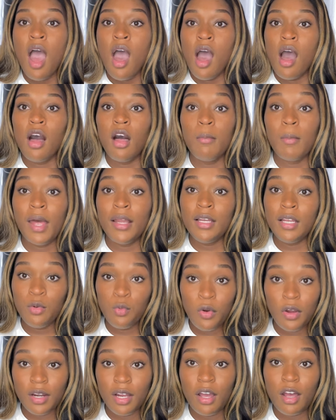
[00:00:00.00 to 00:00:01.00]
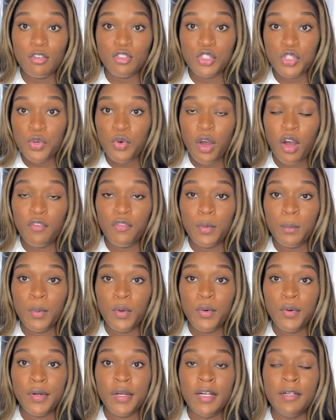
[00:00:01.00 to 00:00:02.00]
um i didn't want to go too
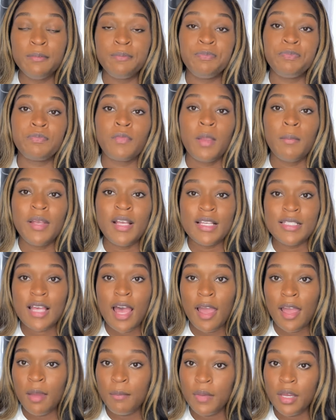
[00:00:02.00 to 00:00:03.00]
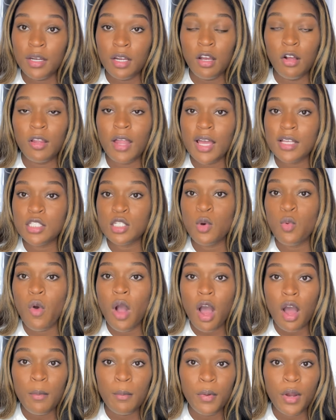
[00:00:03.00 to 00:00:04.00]
overboard because i am going to go like to
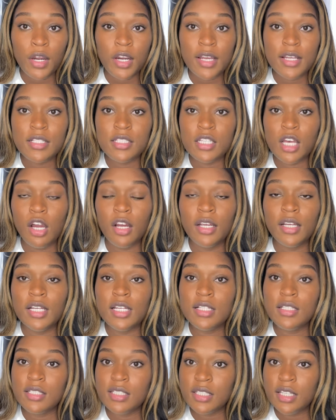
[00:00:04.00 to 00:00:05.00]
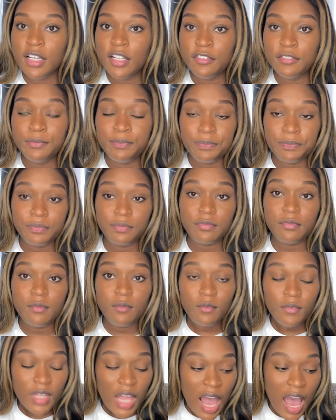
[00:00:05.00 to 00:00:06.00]
walmart and target and stuff
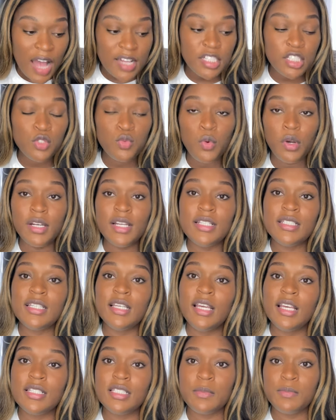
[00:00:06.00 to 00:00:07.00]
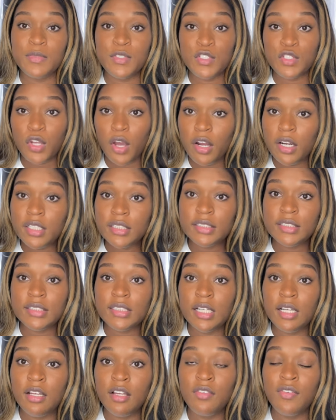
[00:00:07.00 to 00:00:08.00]
i just wanted to get some starter
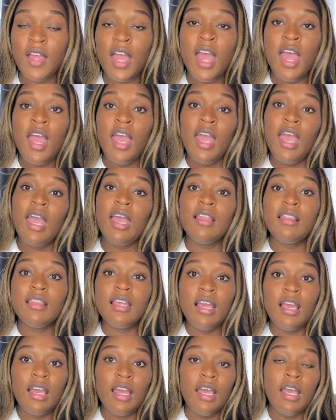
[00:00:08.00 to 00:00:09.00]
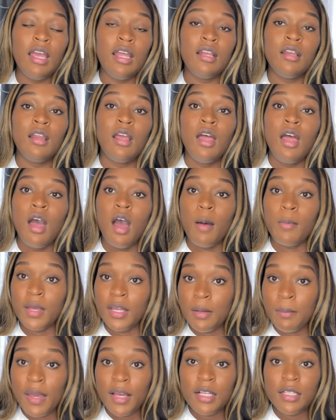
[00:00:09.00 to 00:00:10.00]
stuff and then I'm
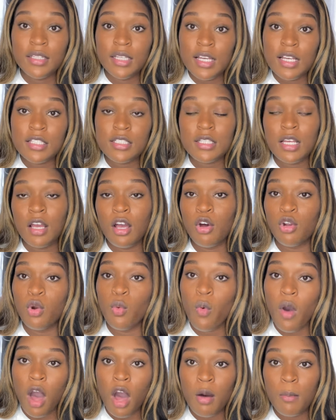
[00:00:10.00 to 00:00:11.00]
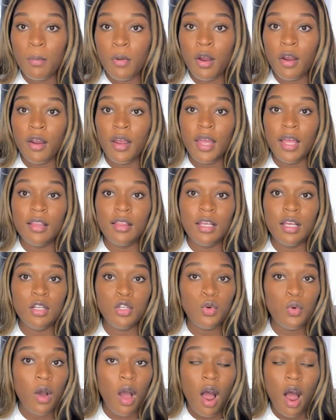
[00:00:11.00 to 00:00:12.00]
gonna make a list and go to Walmart and then
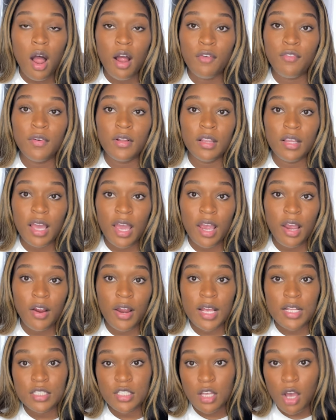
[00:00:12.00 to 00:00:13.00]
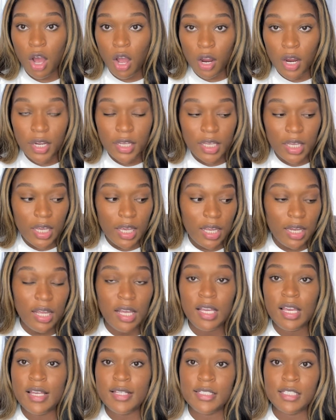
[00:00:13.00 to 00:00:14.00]
do a haul for there and Target
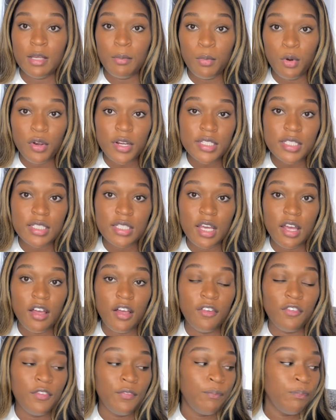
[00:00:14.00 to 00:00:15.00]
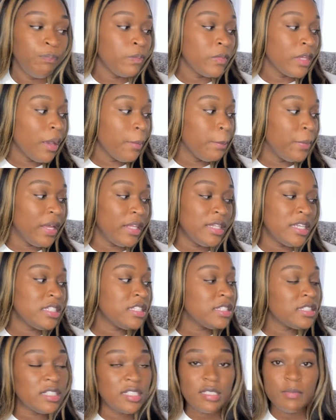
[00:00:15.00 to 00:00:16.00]
and get some more stuff but this
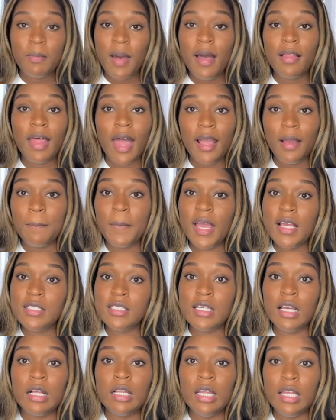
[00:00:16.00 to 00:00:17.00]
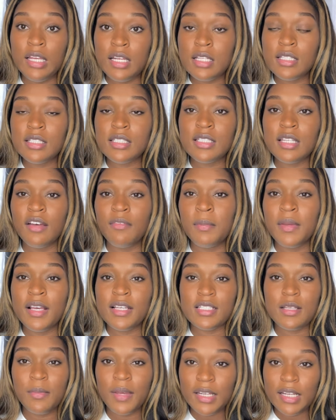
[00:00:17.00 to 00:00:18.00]
is just my like basic cleaning stuff
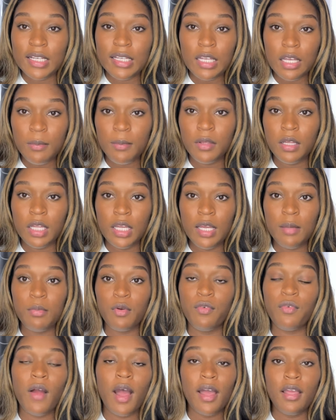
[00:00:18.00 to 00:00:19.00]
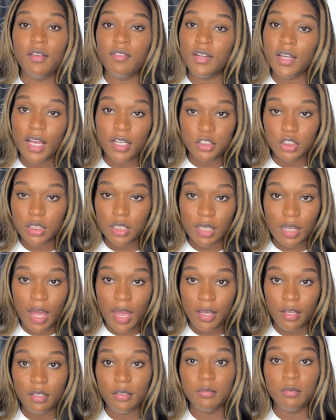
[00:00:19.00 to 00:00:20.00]
because i'm gonna deep clean before i even actually
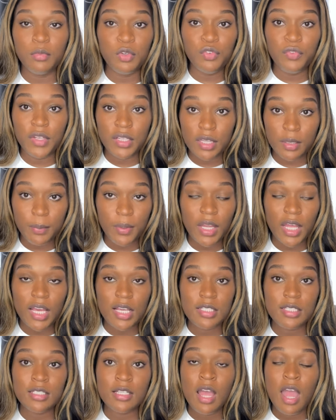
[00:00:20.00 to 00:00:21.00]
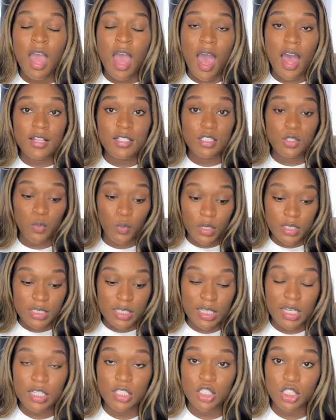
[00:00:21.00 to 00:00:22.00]
like move into place i just want to
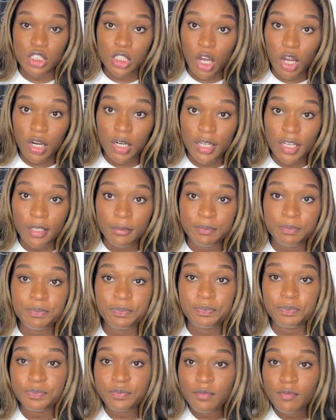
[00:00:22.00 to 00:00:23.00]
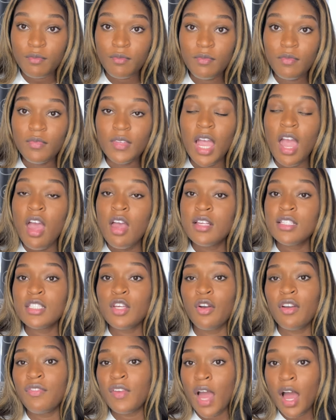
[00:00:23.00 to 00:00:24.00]
get started
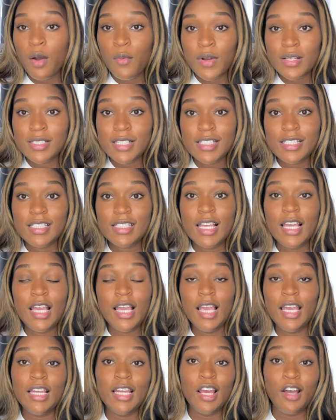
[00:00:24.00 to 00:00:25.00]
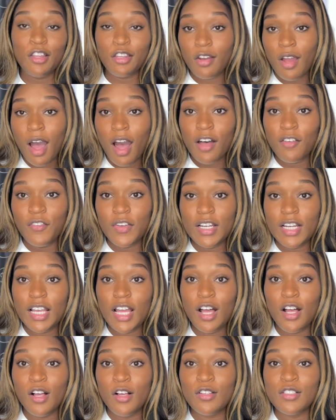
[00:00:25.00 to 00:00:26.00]
so if y'all want to see any other haul
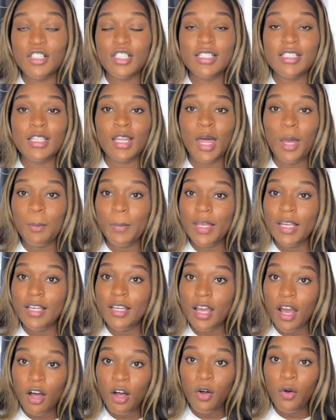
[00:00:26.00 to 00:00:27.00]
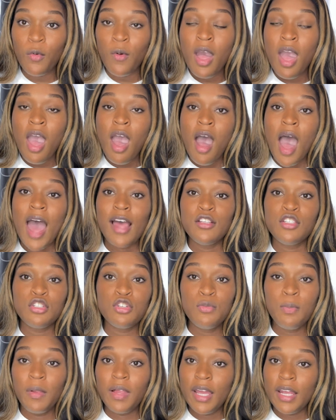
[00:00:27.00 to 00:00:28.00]
videos just let me know i
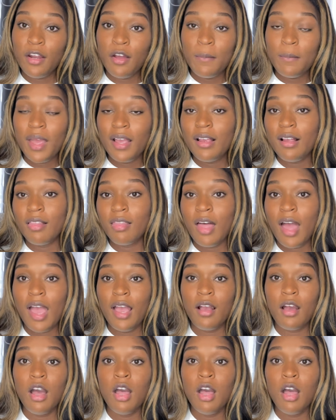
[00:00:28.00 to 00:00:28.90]
do plan on making like